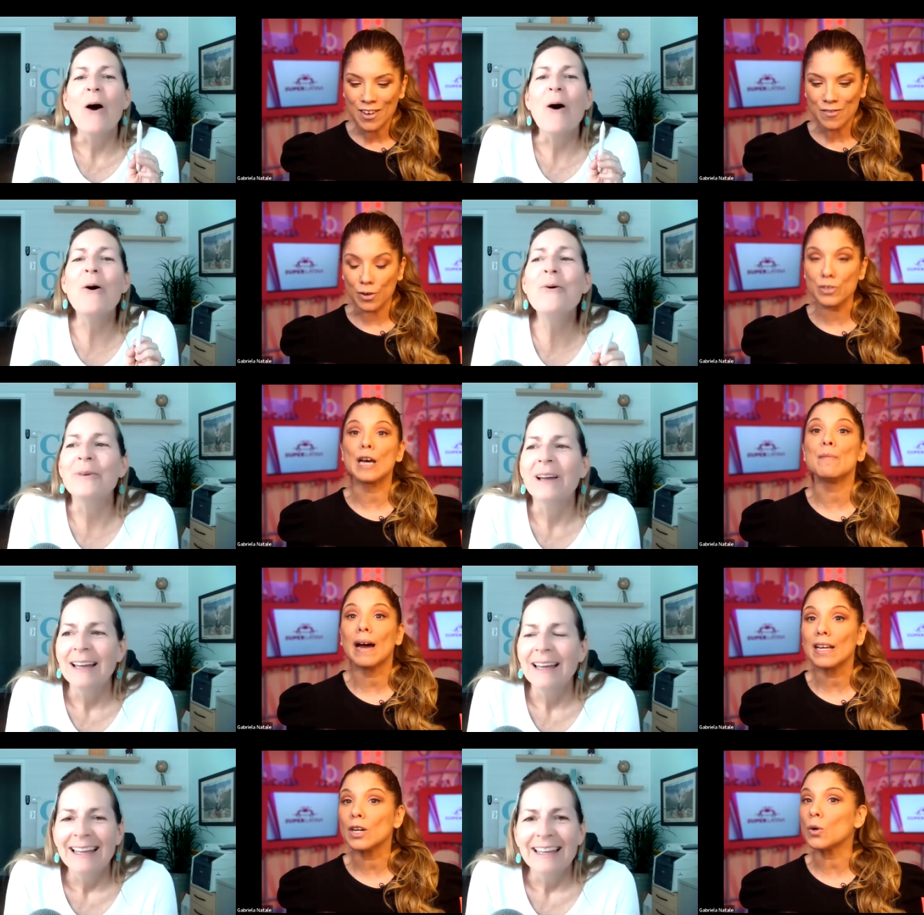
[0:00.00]
Speaker 1: for somebody
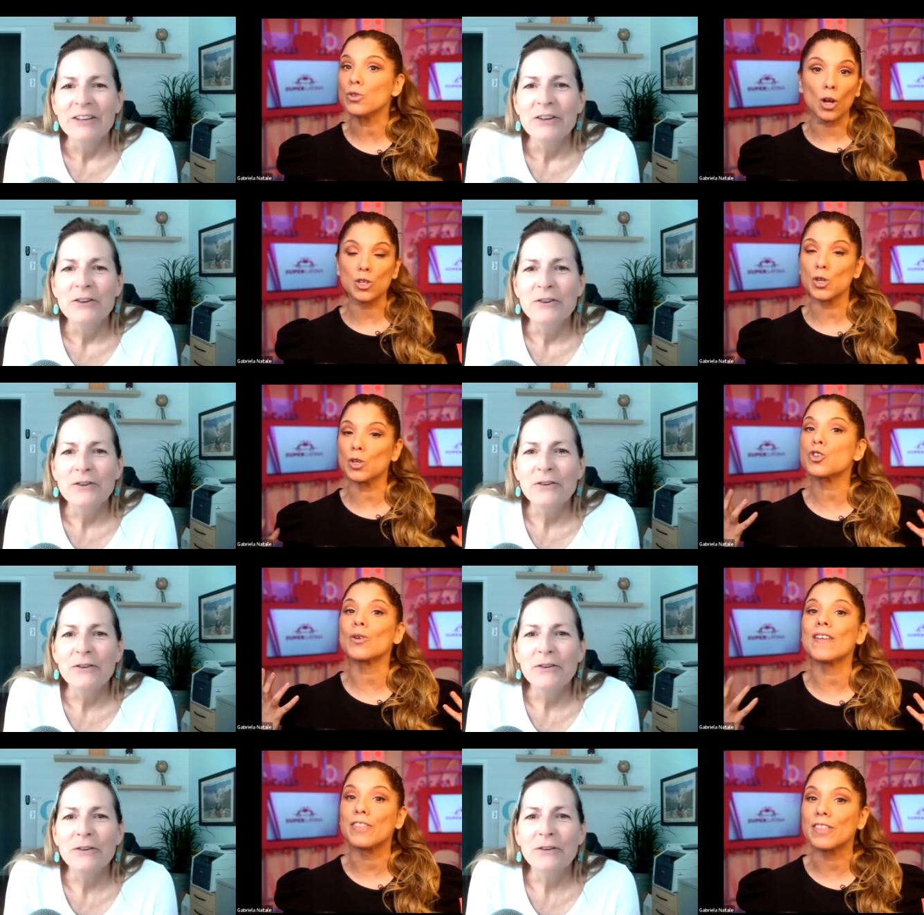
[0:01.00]
who's not your
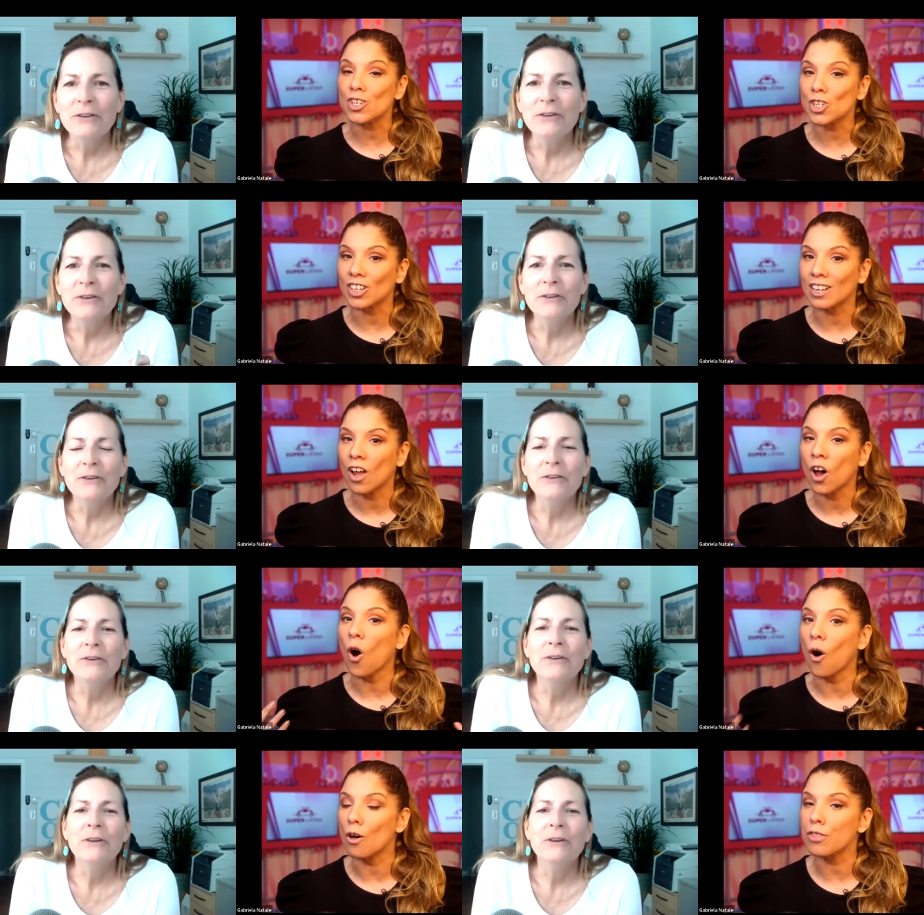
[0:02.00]
traditional
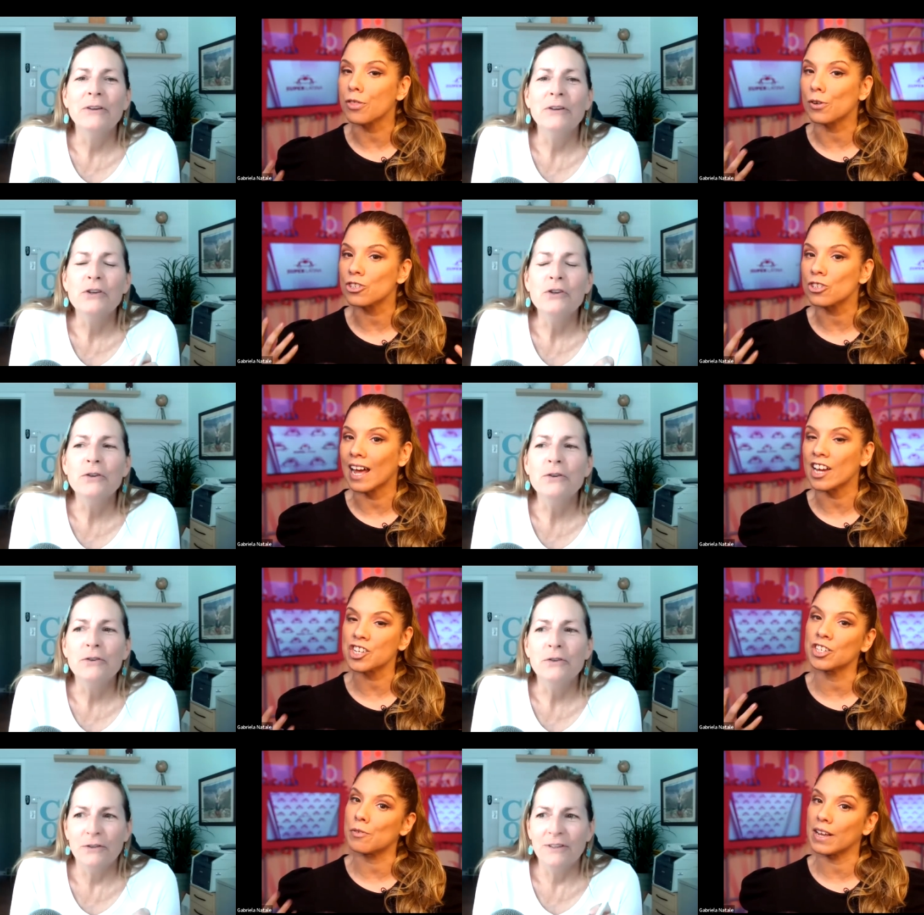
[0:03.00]
author slash
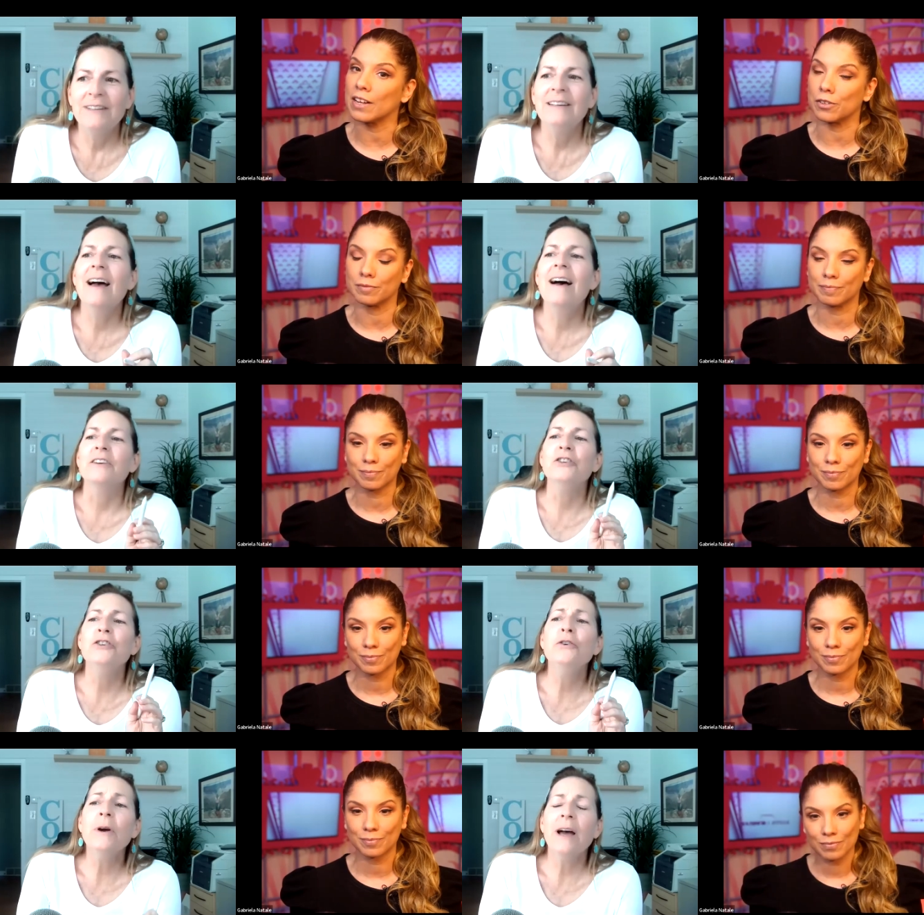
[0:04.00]
narrator.
Speaker 2: Yeah,
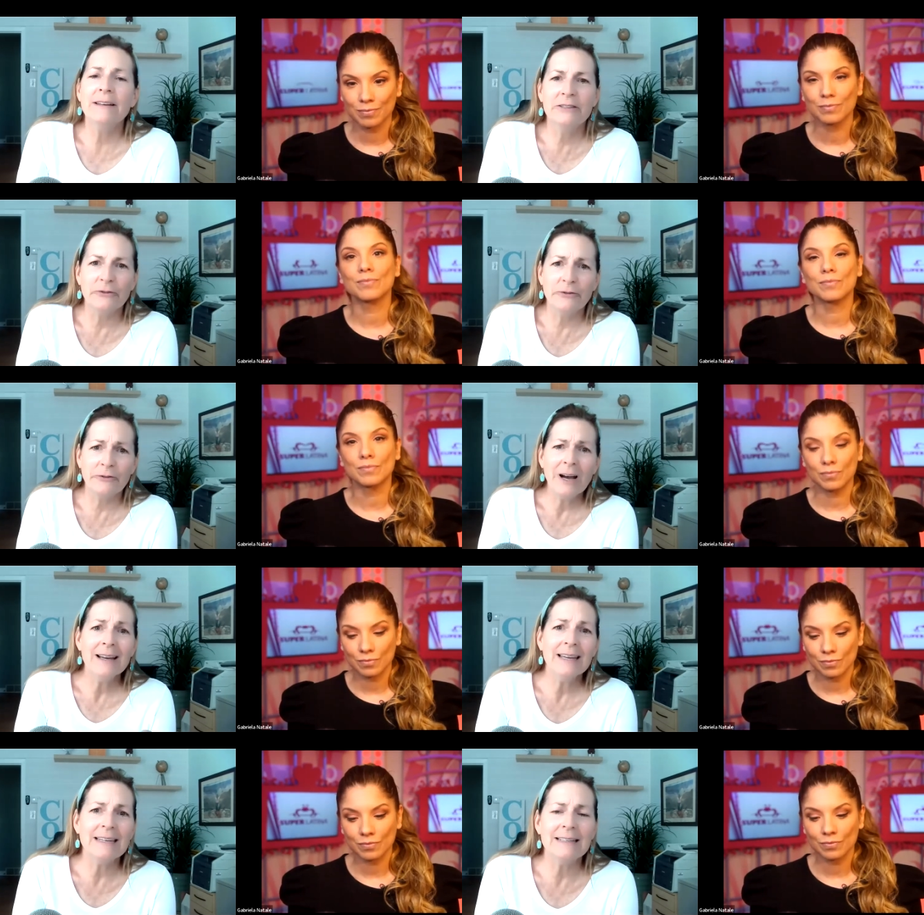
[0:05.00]
you had to
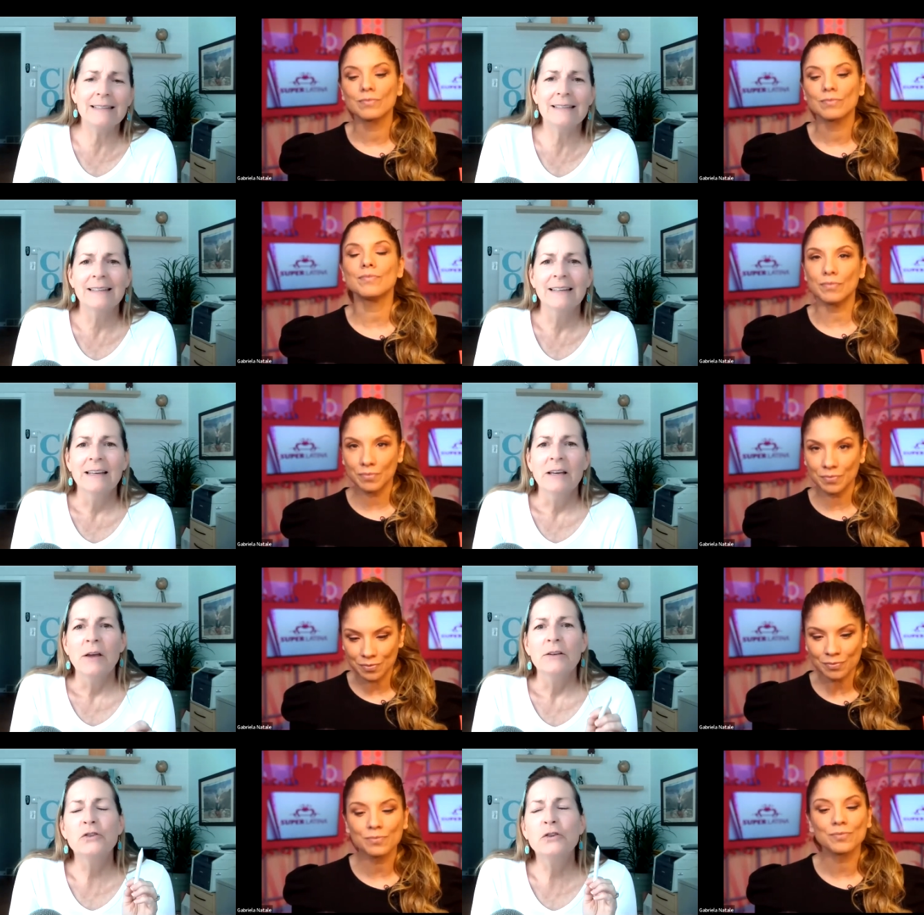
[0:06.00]
fight mm-hmm.
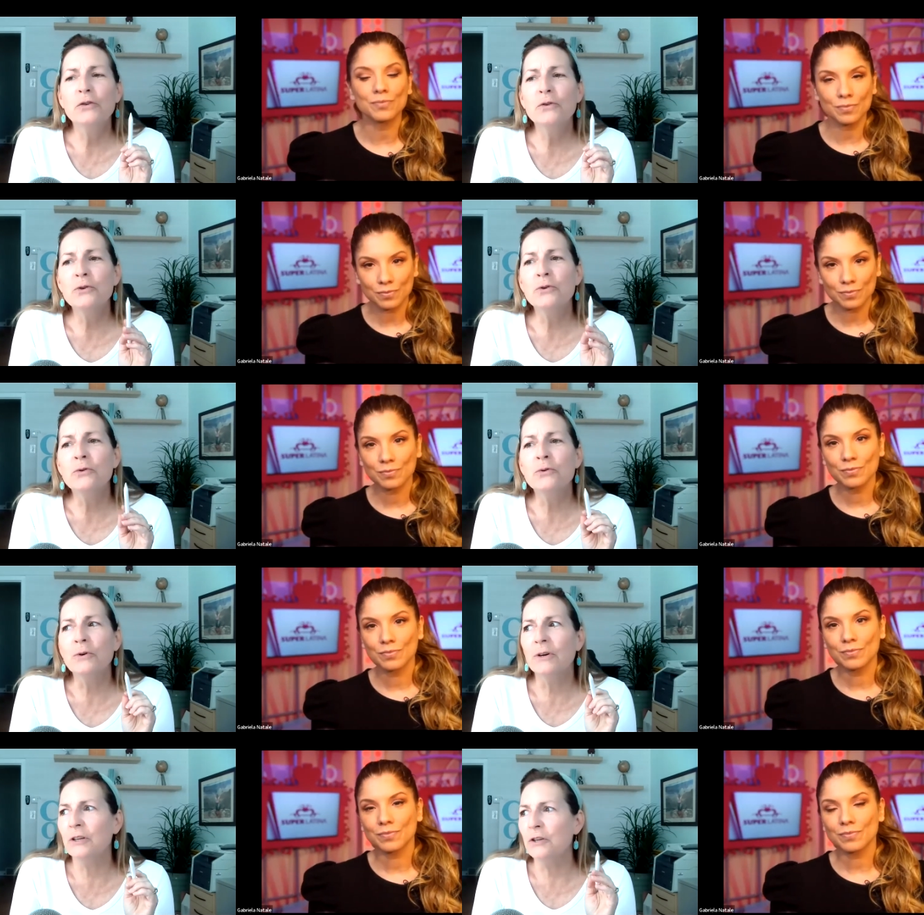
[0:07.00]

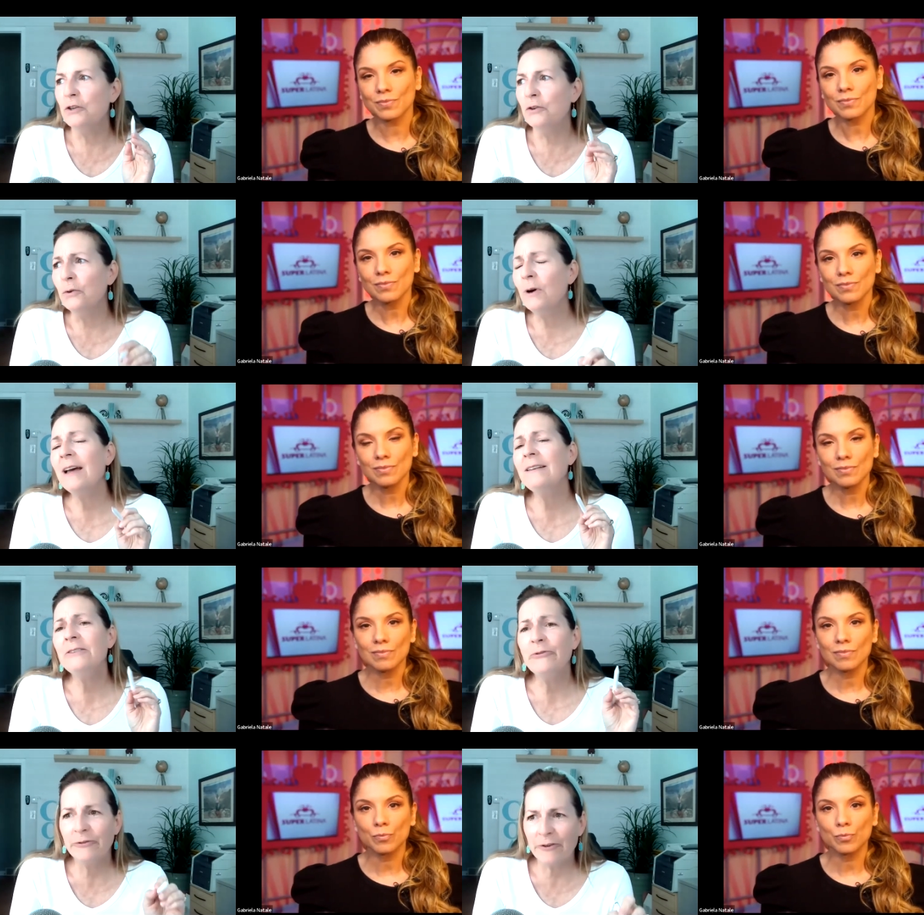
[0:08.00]
to you had to
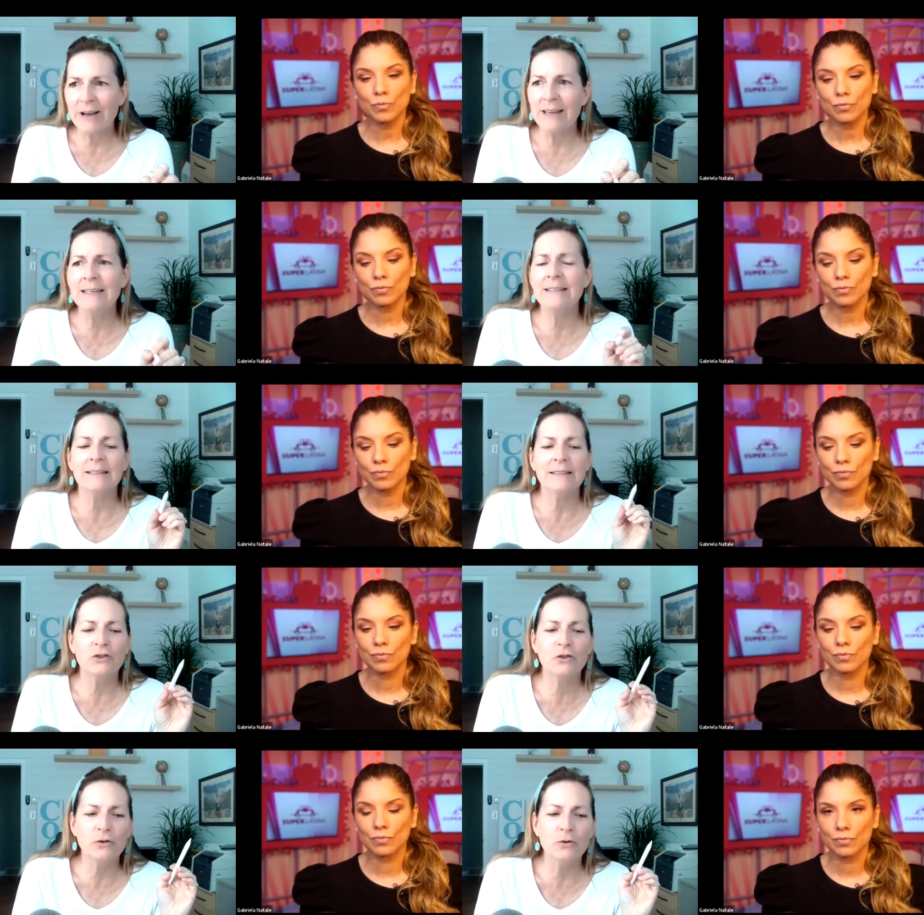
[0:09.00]
fight
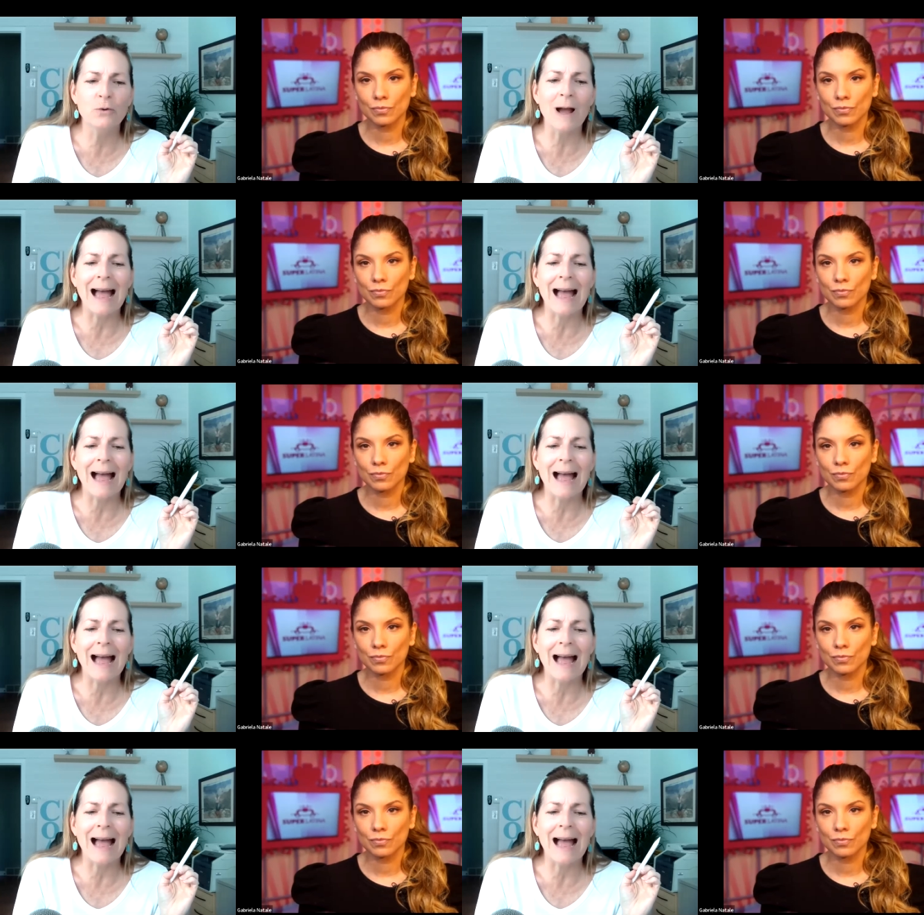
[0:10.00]
to